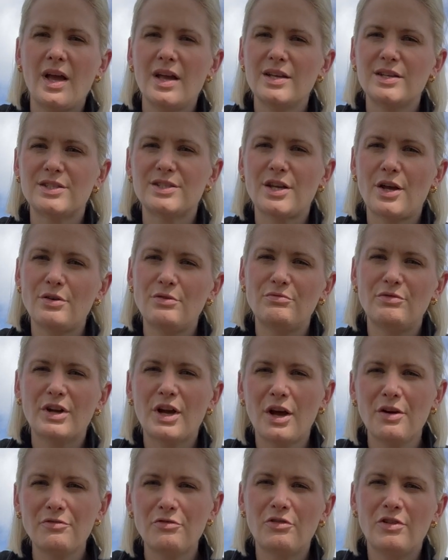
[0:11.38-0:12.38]
So
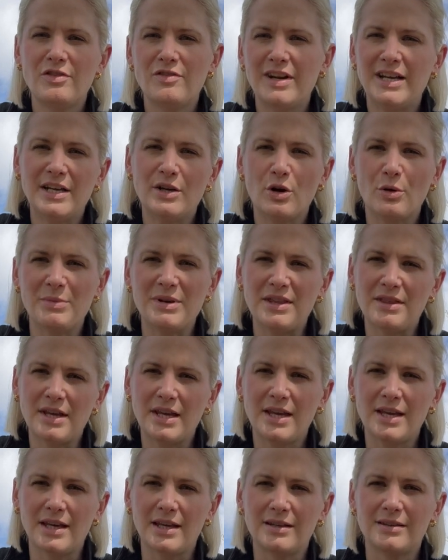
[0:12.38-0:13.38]
recovery really got me
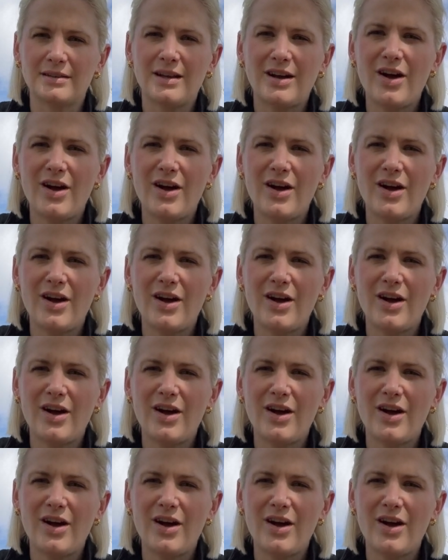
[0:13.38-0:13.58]
thinking.